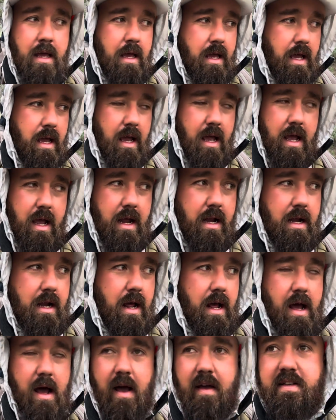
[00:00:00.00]
and
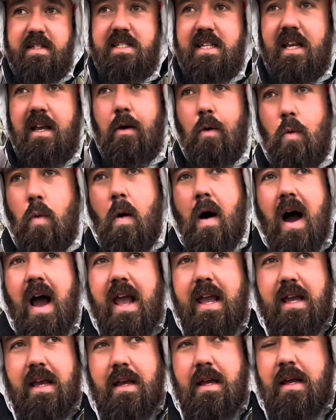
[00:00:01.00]
I see a
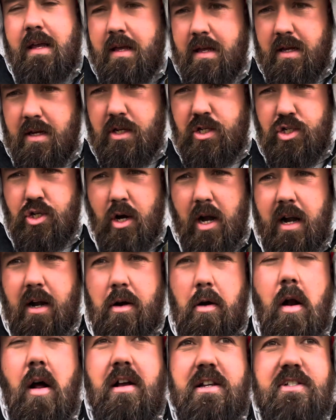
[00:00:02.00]
white straight
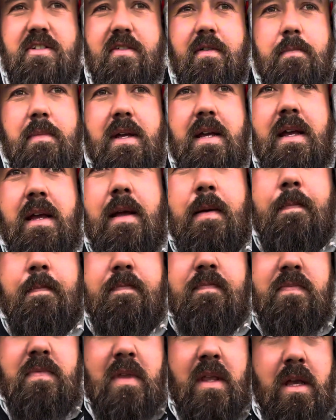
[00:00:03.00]
across from me.
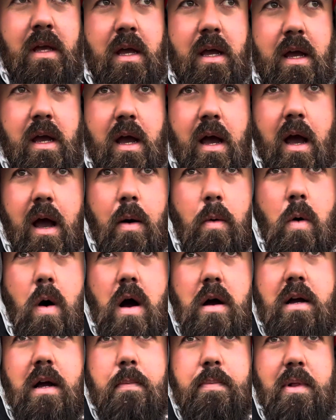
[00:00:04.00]
I
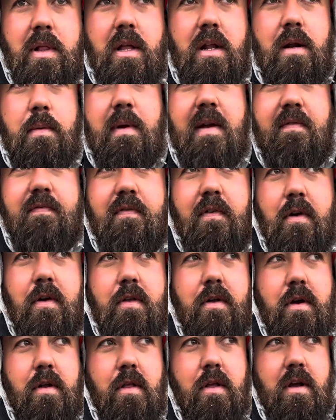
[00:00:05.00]
walk up a little bit
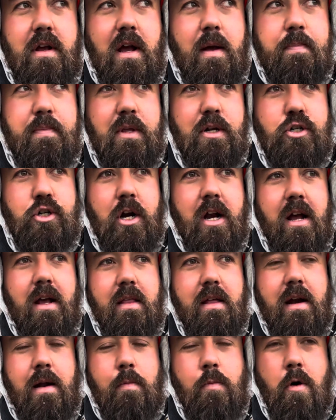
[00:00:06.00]
further, look up the trail
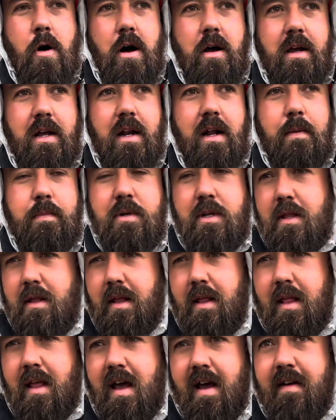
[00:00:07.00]
that I'm walking up to the
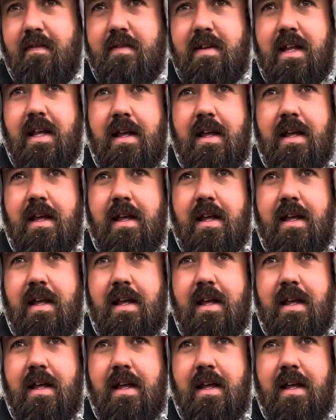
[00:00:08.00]
left,